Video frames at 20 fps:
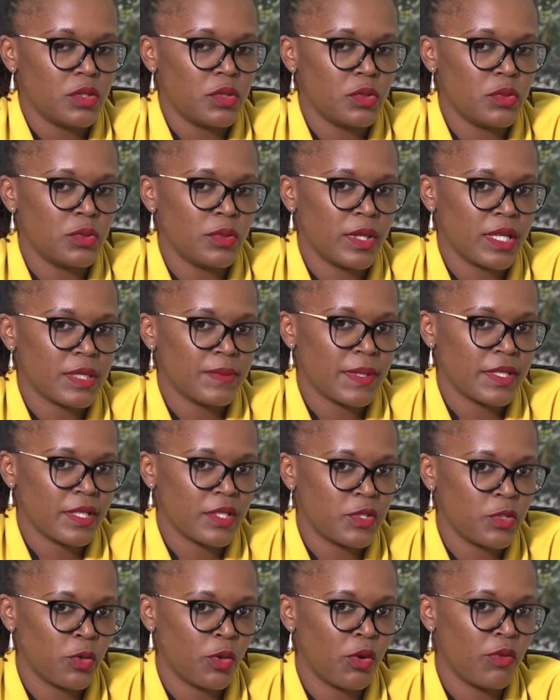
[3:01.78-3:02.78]
to as
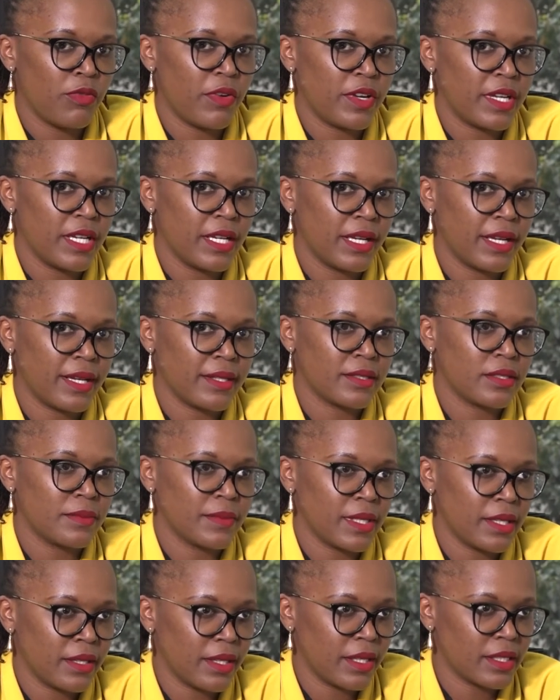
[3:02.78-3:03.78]
much as you're offering
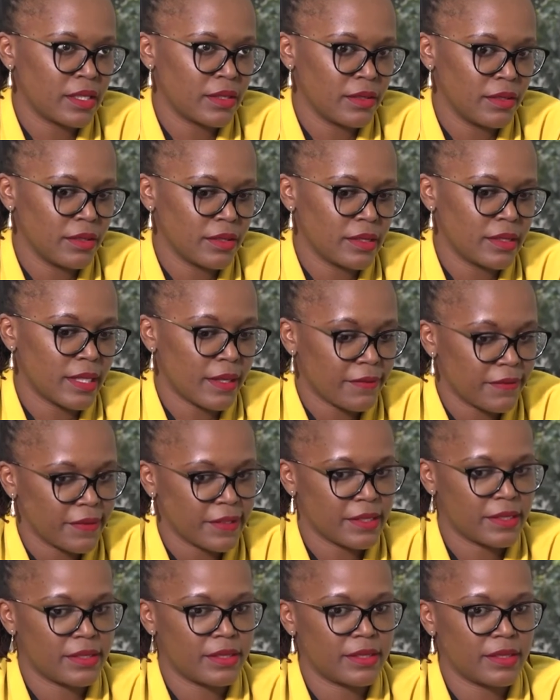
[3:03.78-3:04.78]
customer
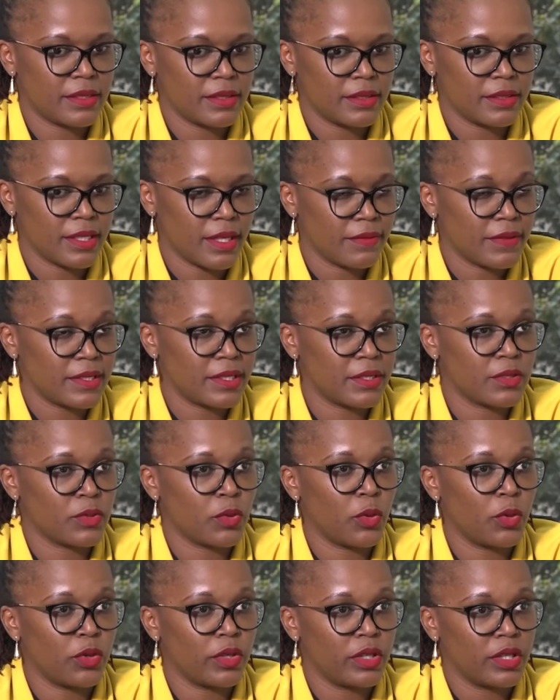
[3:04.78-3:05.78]
service
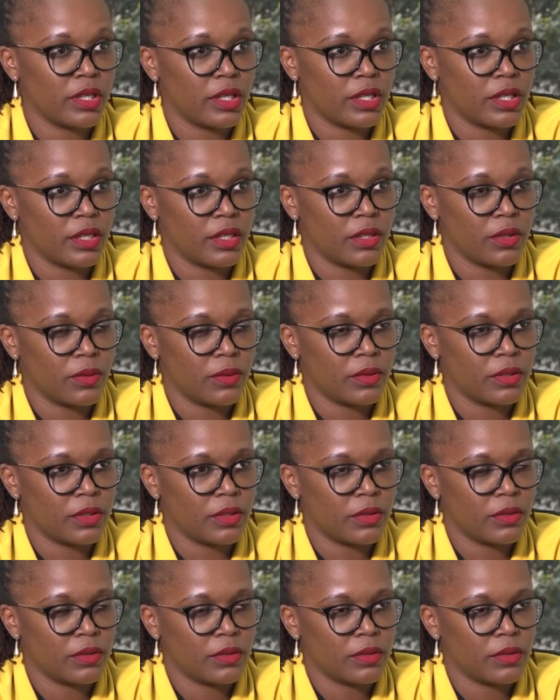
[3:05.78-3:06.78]
services on, uh, on,
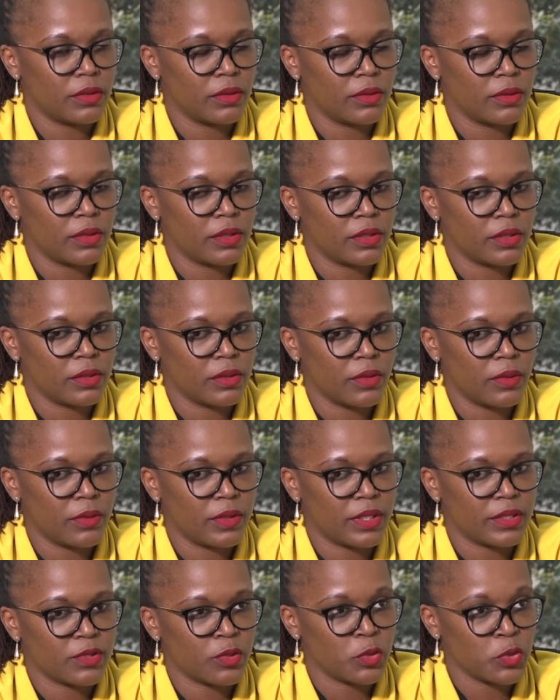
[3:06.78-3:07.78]
on, on,
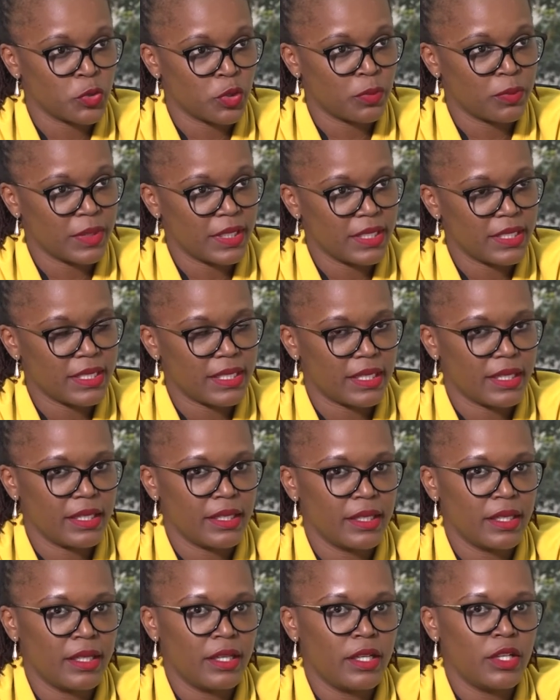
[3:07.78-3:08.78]
on, the social
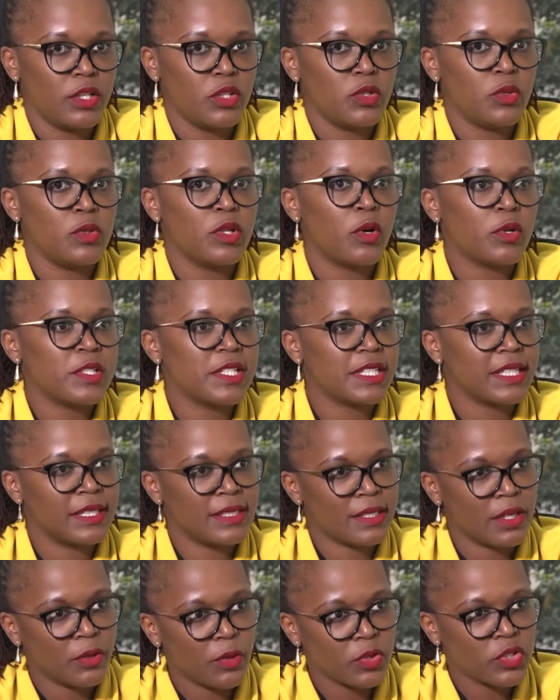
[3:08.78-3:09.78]
media, you now take
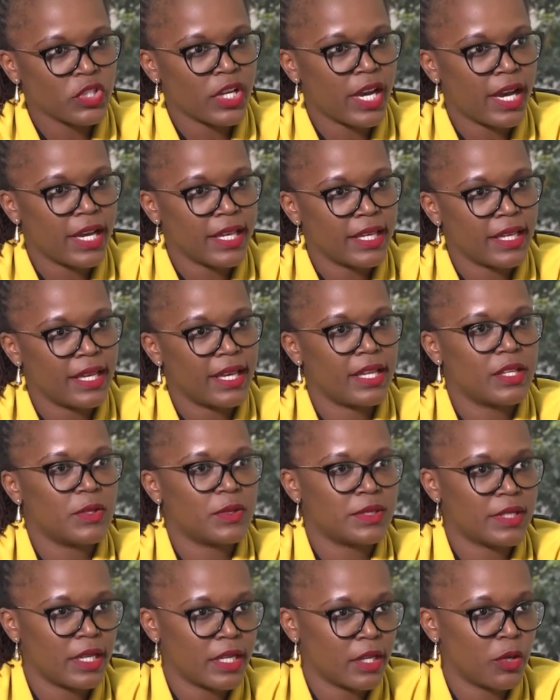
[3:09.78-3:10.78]
it a notch higher and
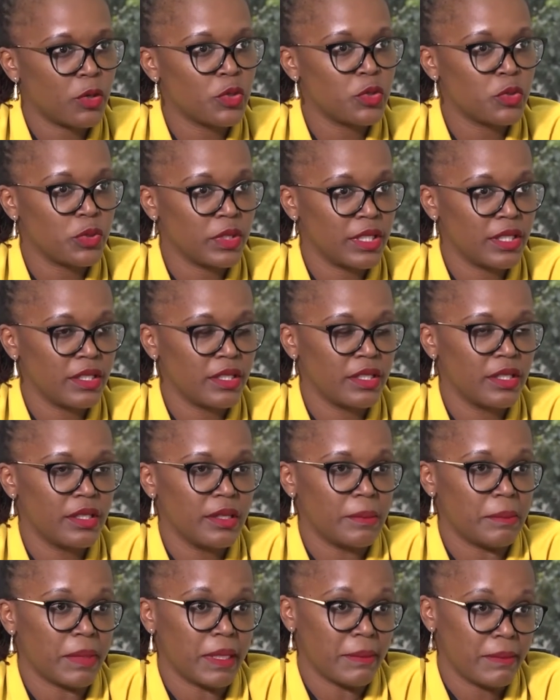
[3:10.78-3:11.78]
you start now doing
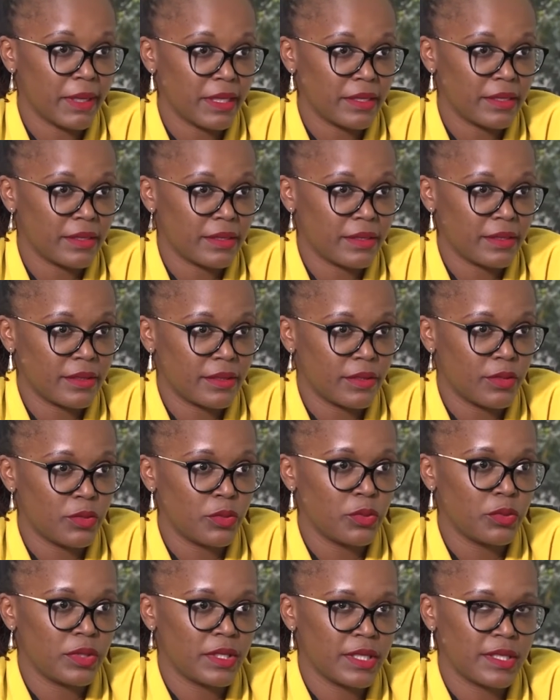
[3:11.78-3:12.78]
payments mm -hmm.
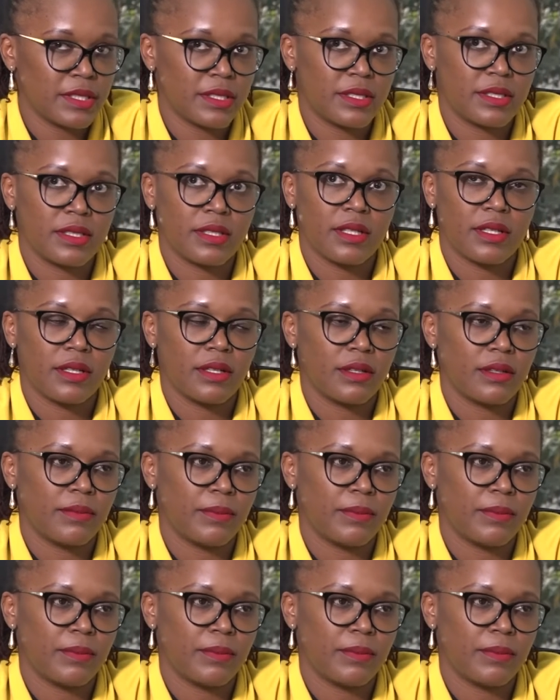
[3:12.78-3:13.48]
through these uh,